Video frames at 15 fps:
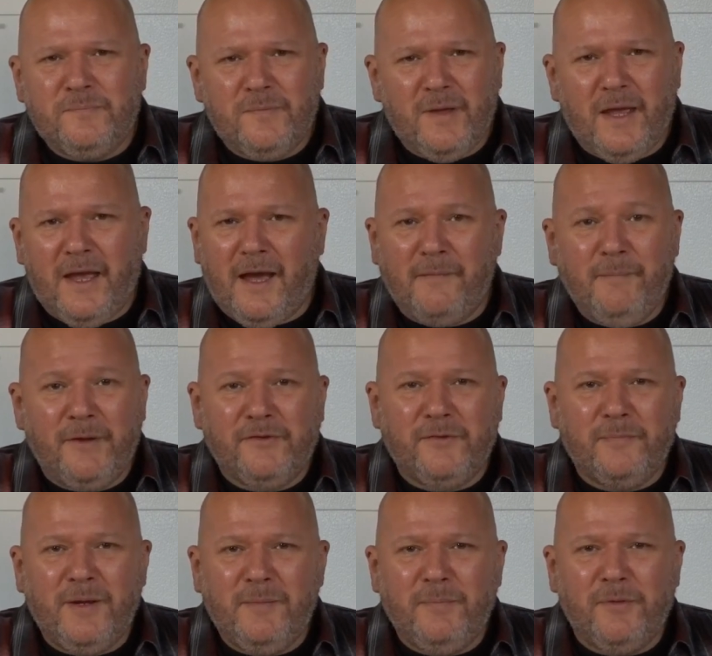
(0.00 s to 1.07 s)
I've met
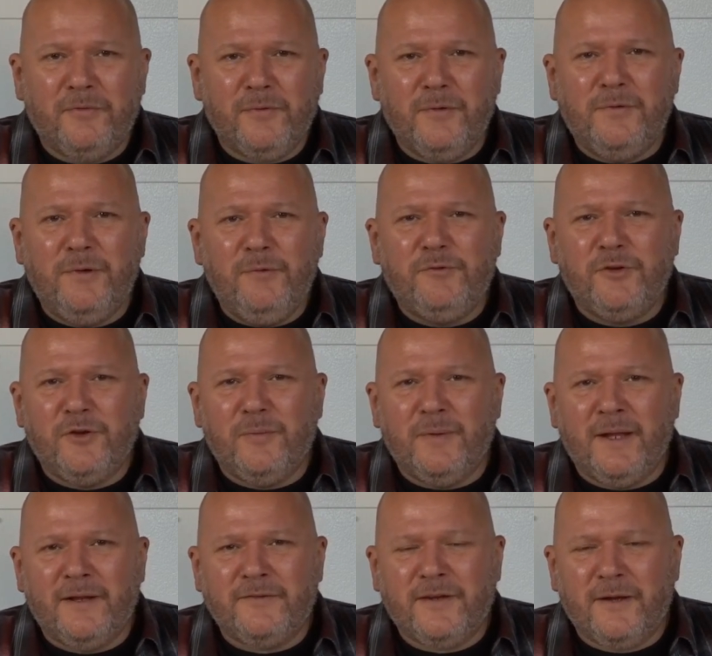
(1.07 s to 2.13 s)
some people through YouTube,
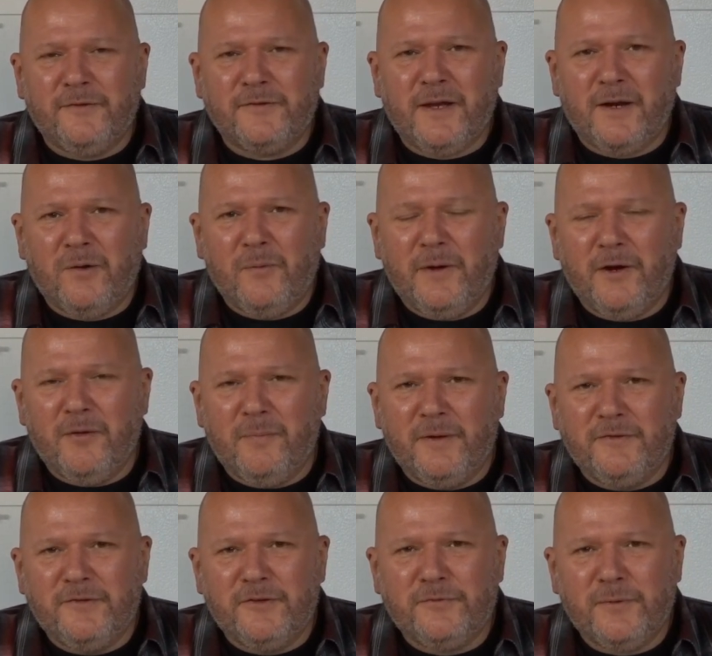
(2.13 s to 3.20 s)
and that sounds kind of weird, but
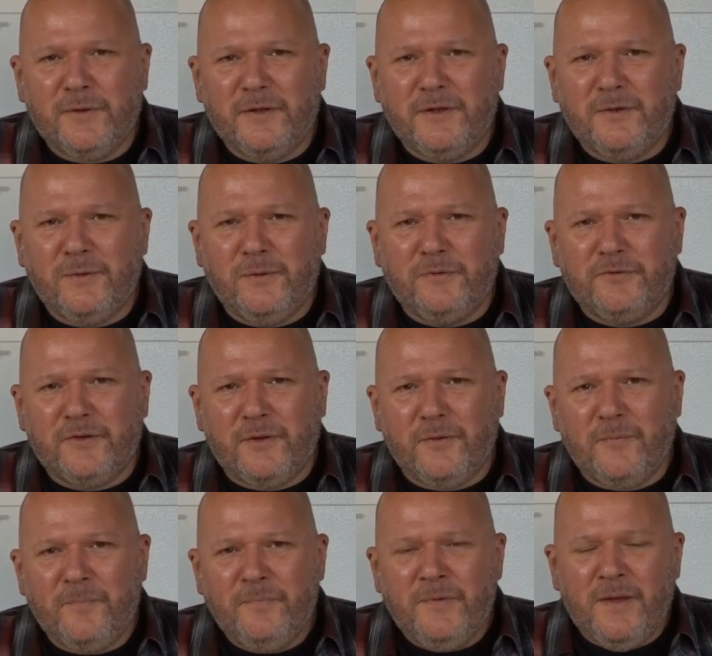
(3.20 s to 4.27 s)
it's just really cool.
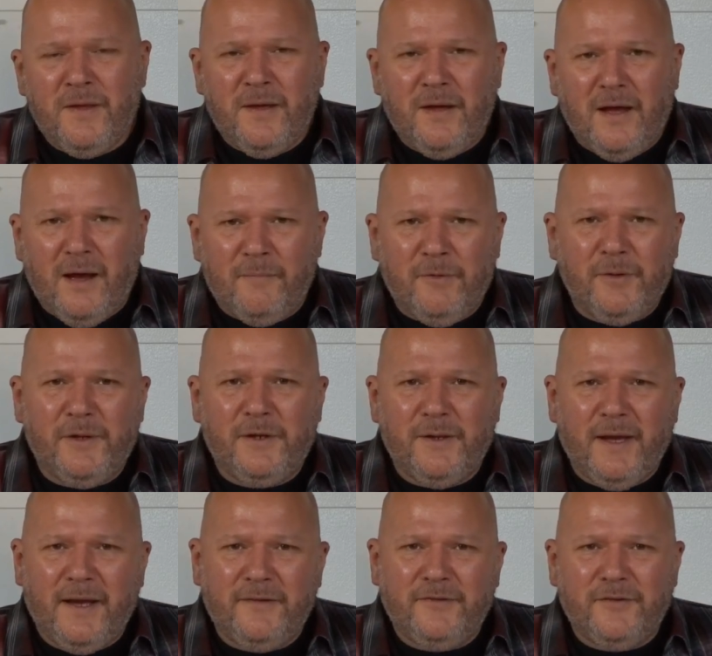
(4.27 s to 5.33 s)
So I'm really
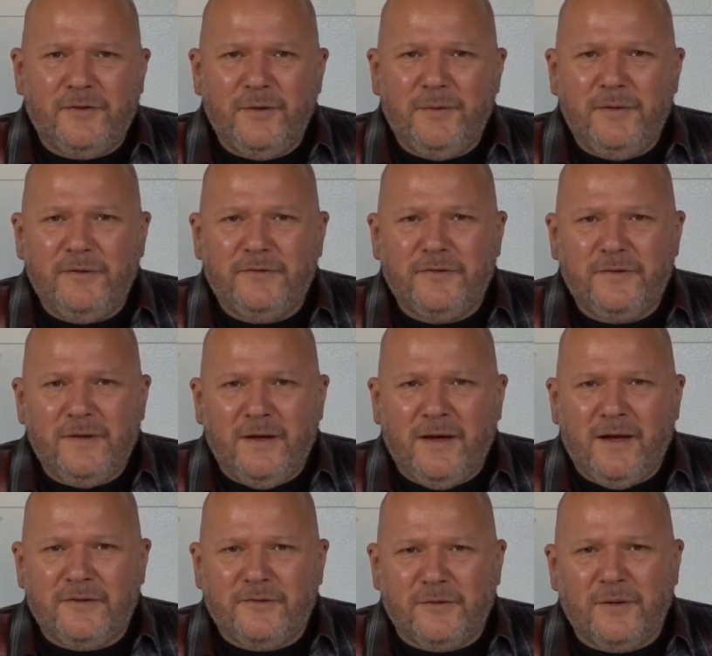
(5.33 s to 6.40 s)
glad to do this.
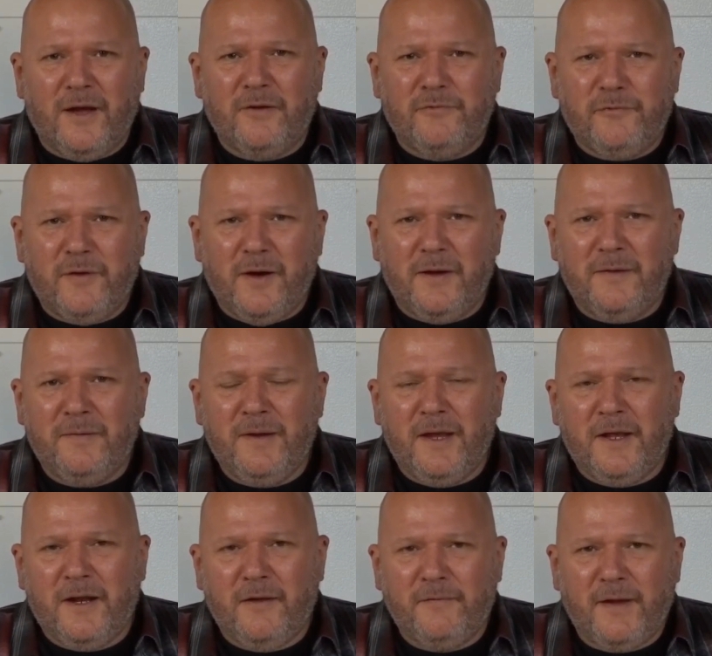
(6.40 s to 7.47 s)
It's a lot of fun,
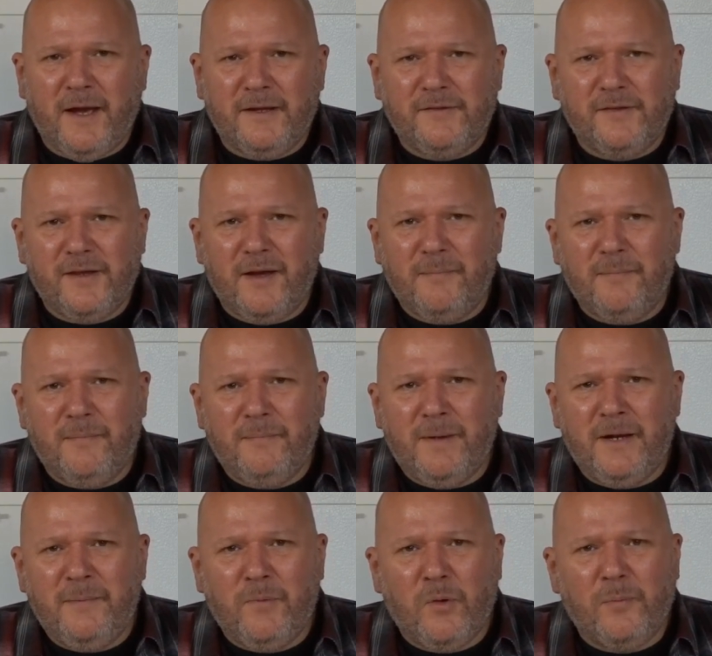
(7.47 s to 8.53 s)
and I've got
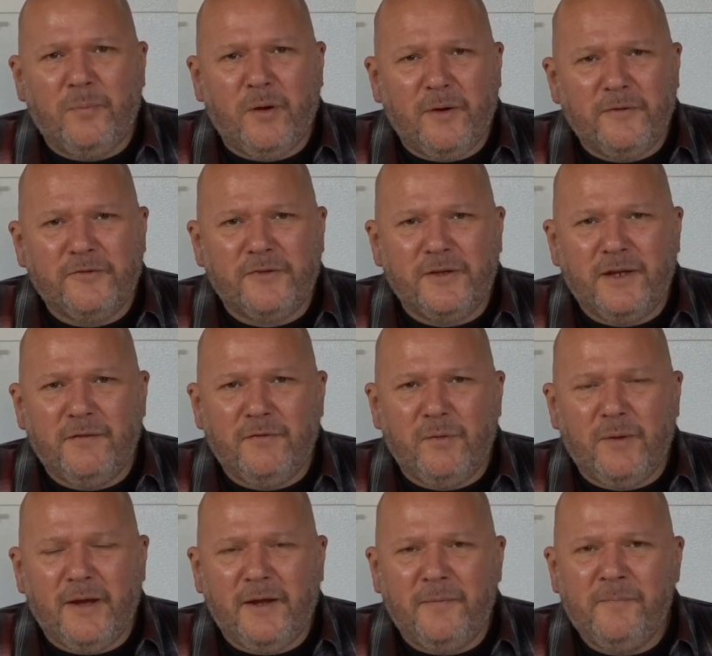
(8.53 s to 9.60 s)
many more parts to give
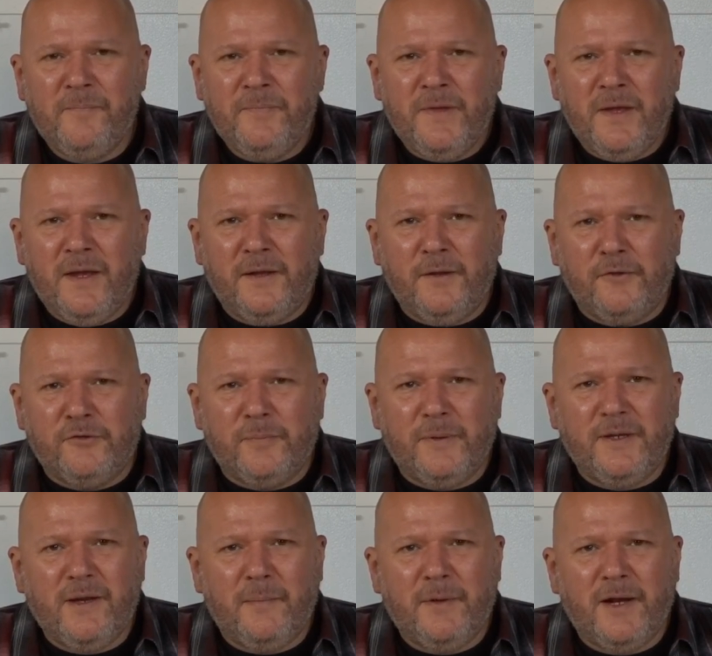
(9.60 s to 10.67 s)
away, and those will be
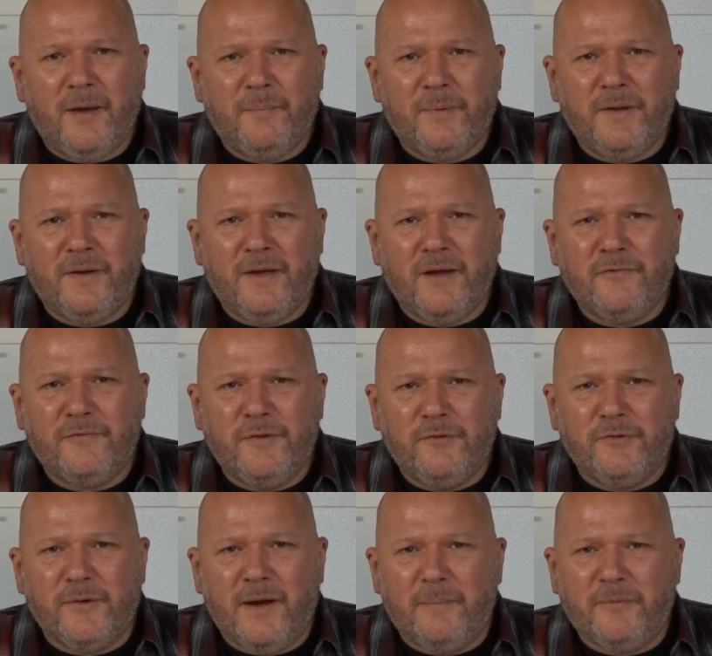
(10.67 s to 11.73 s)
coming up in
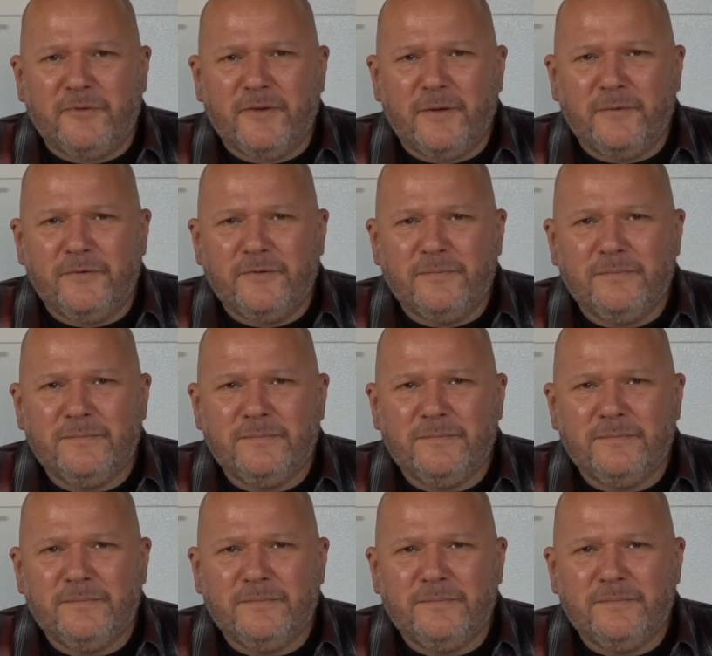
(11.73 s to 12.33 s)
future episodes.